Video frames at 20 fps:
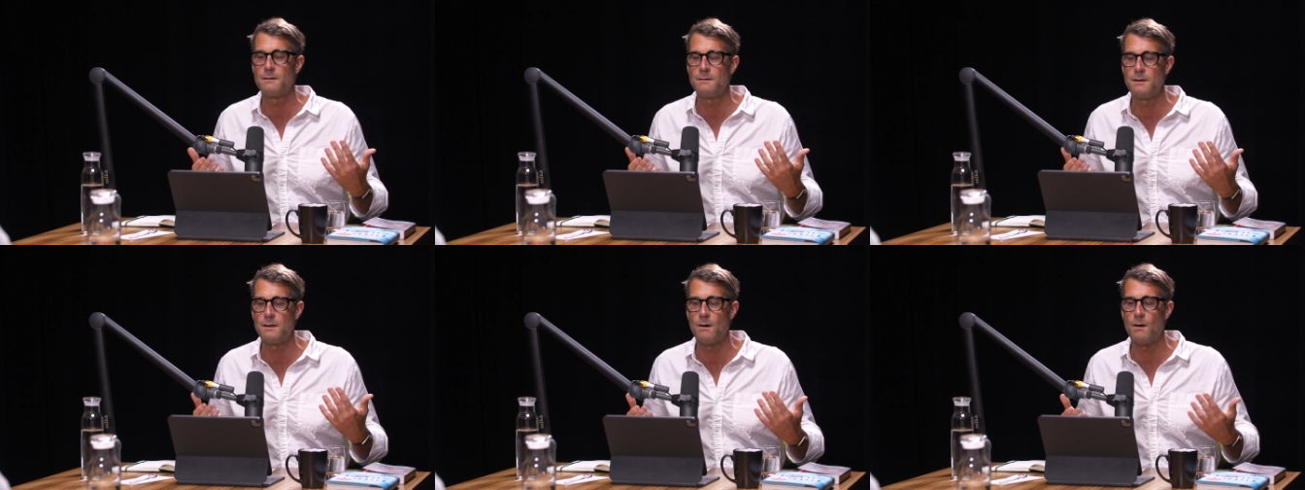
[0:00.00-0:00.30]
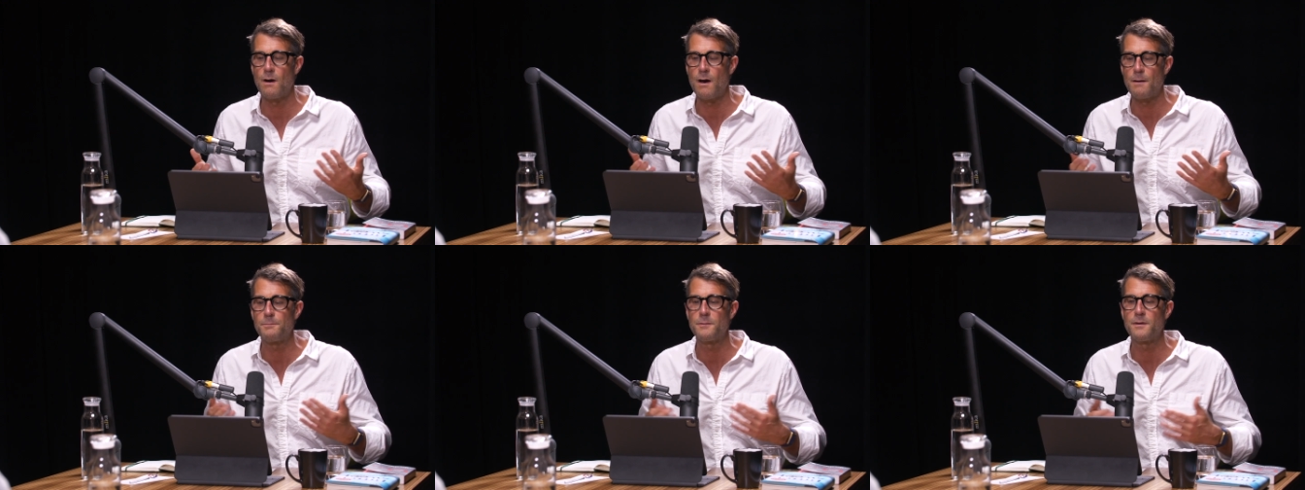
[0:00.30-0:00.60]
you
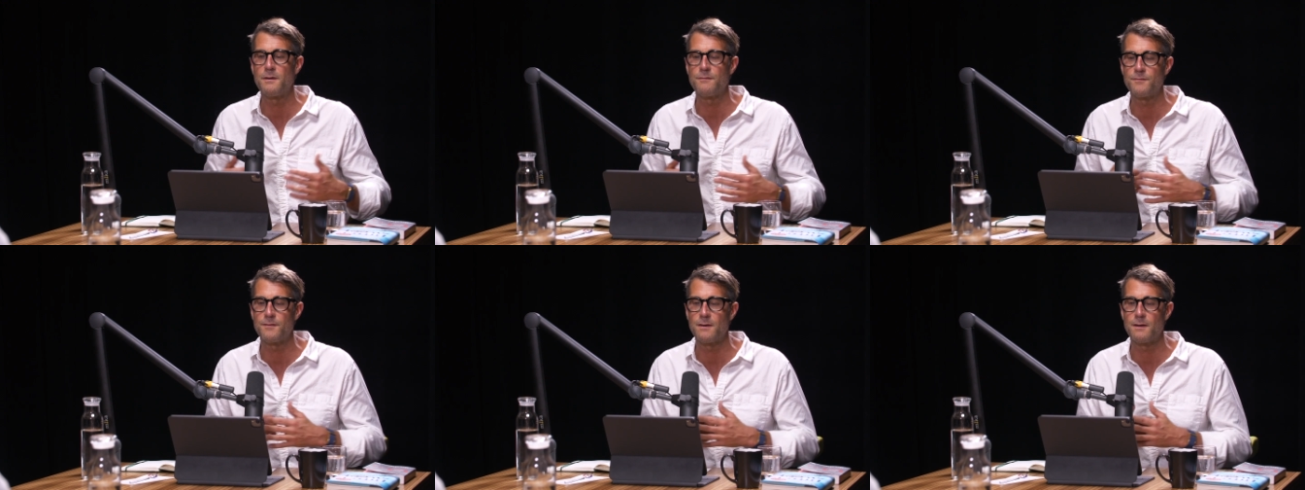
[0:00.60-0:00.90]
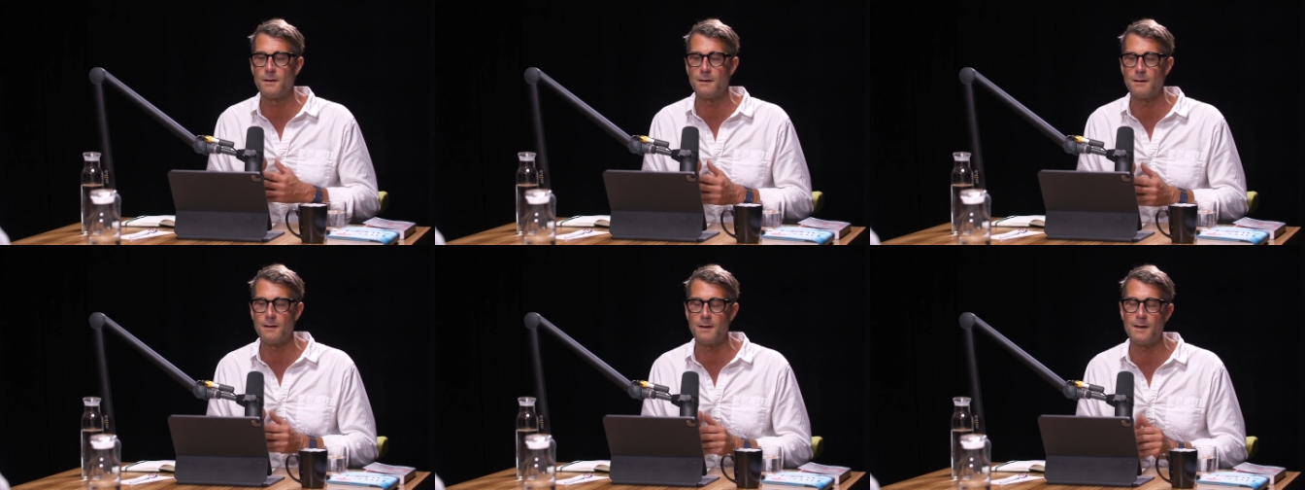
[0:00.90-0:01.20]
know
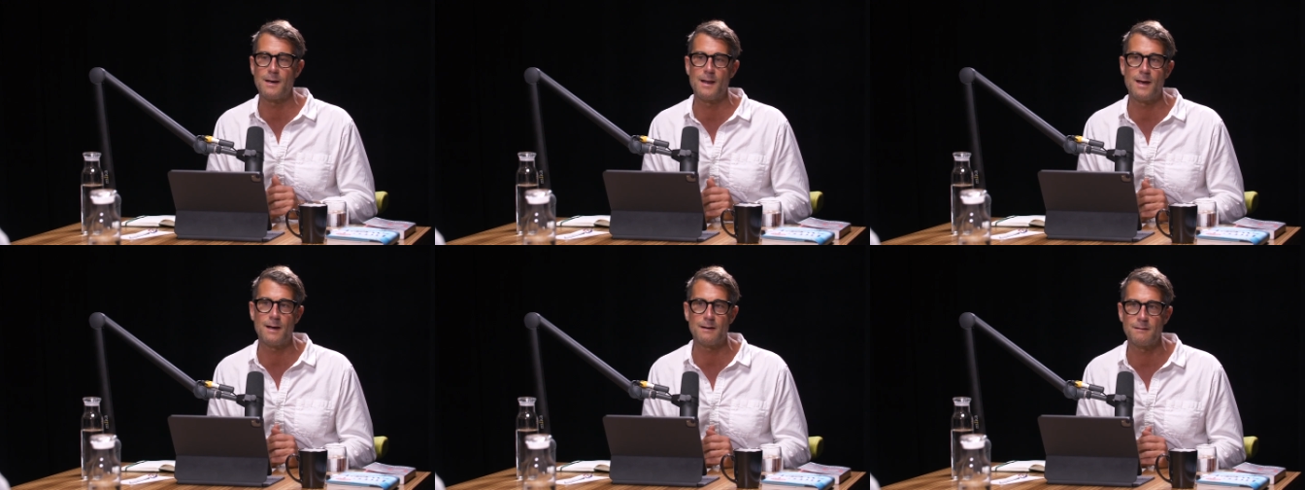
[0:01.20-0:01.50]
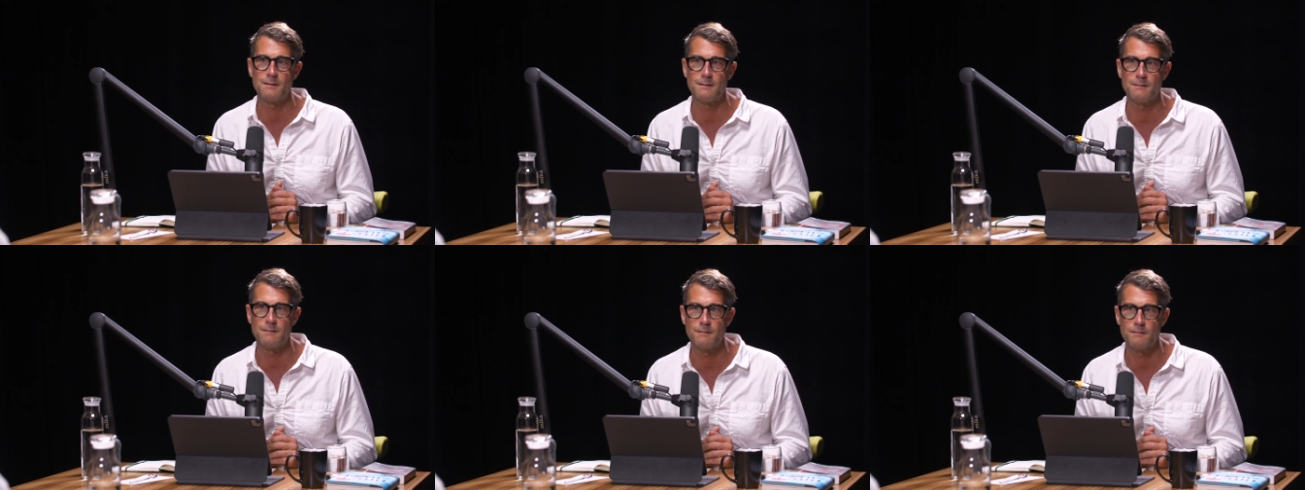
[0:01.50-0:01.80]
uplifted and
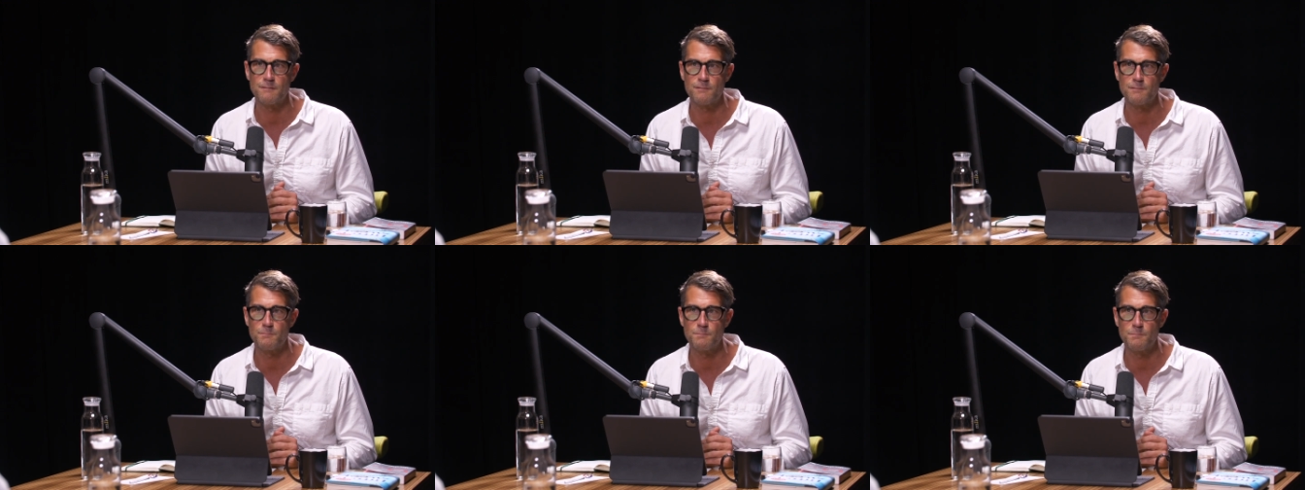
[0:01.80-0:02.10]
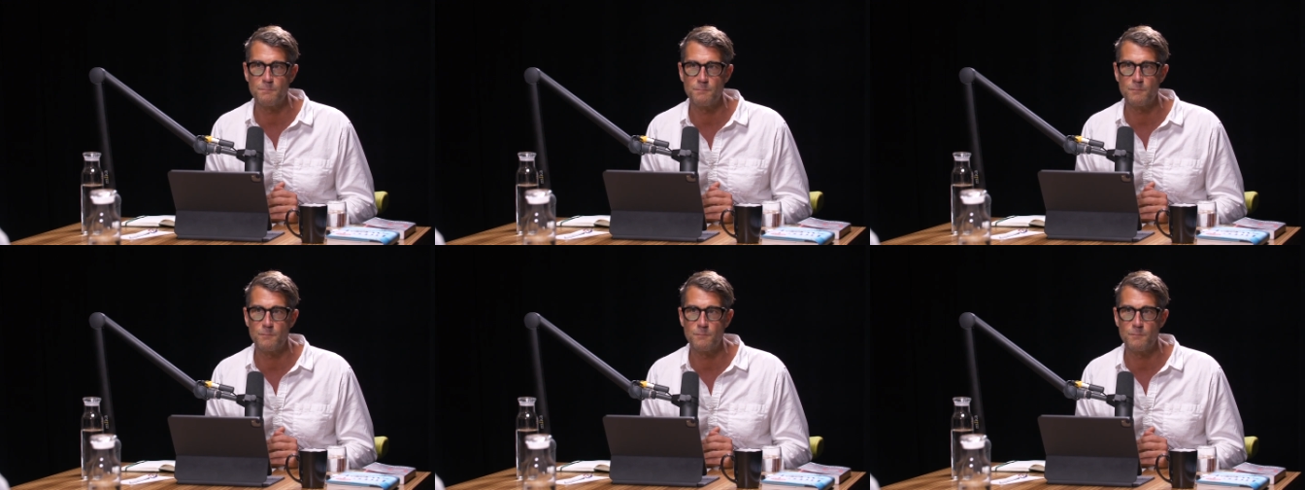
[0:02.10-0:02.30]
connected this